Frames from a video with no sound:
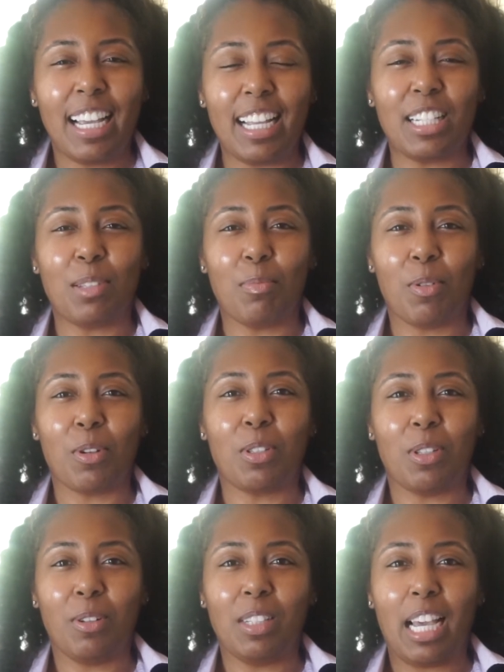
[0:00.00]
it's more
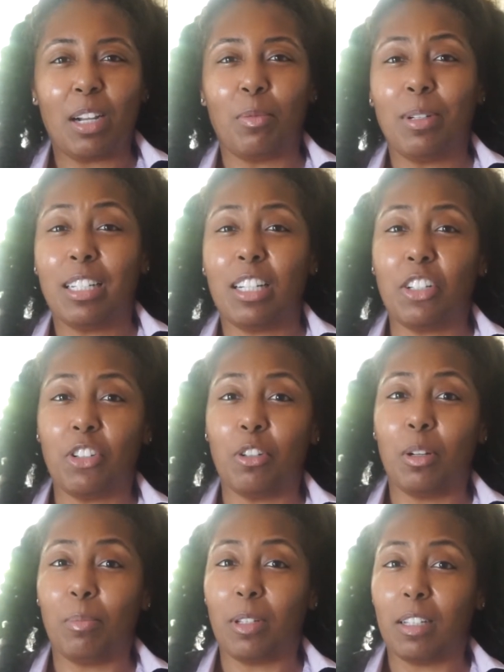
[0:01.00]
so like we need you
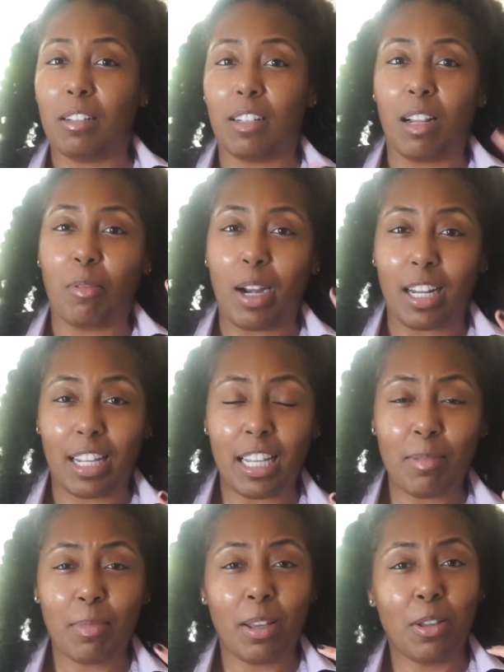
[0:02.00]
to be good at writing
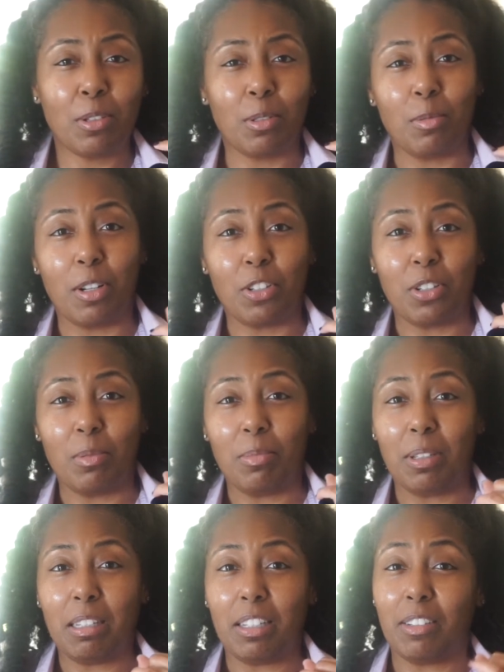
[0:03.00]
emails. We want you to
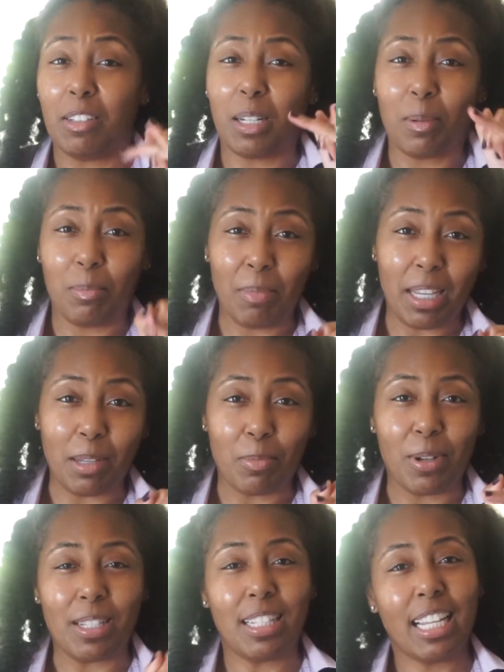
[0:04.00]
be good at making
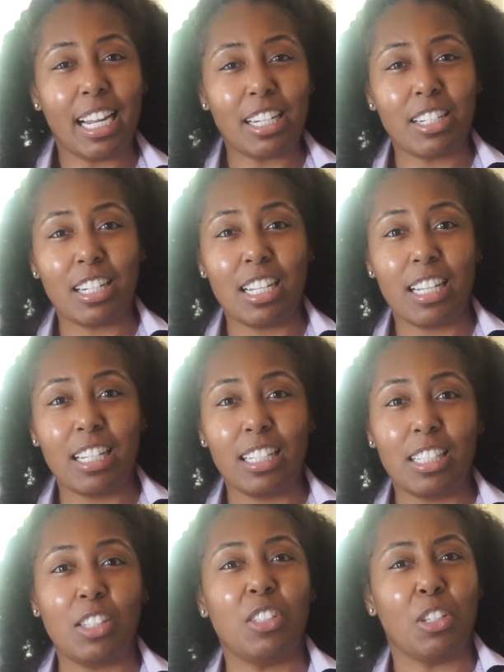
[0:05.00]

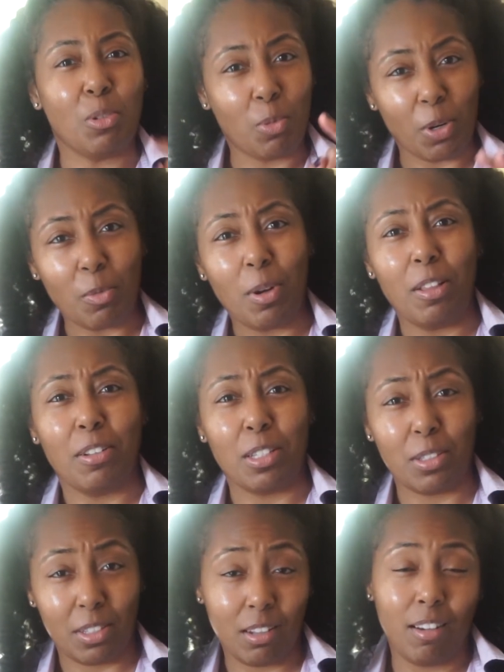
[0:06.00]
presentations. Do you work well
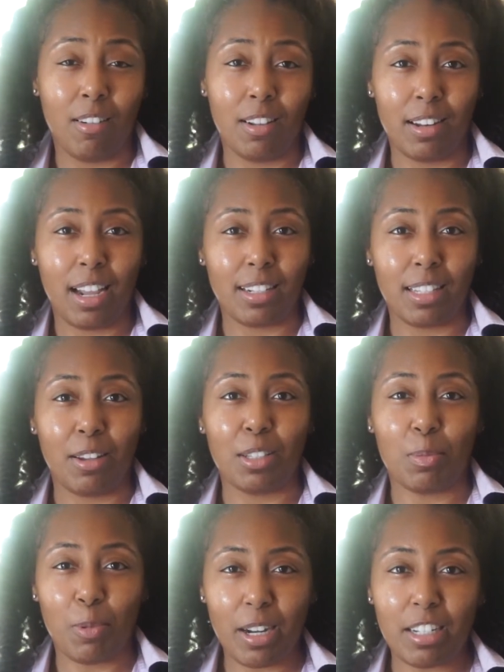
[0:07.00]
on Excel
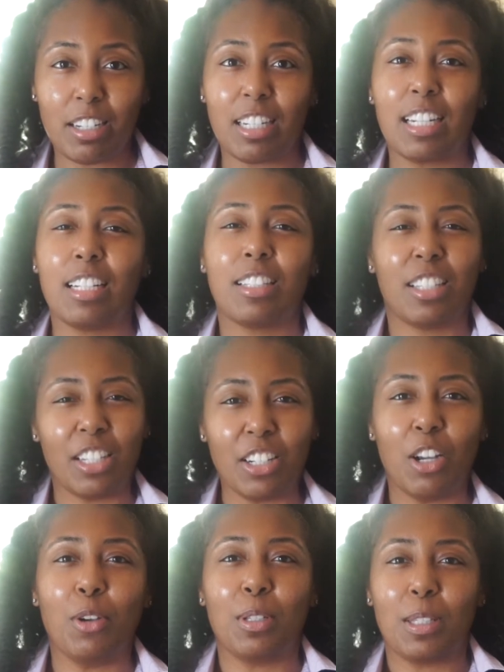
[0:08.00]
spreadsheets? You
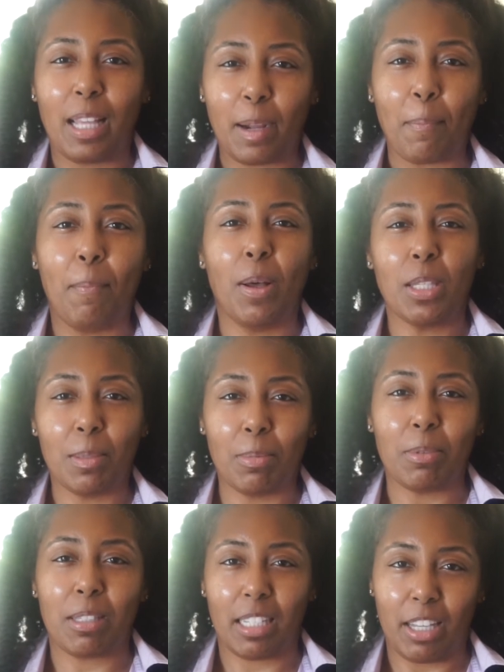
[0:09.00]
know, it's like
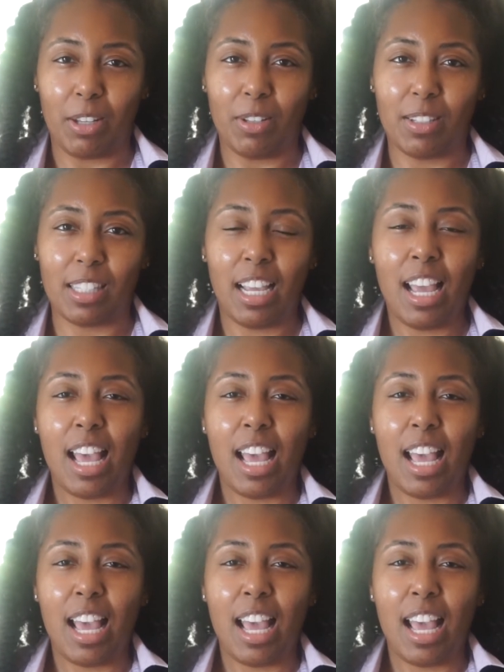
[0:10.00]
multiple skills.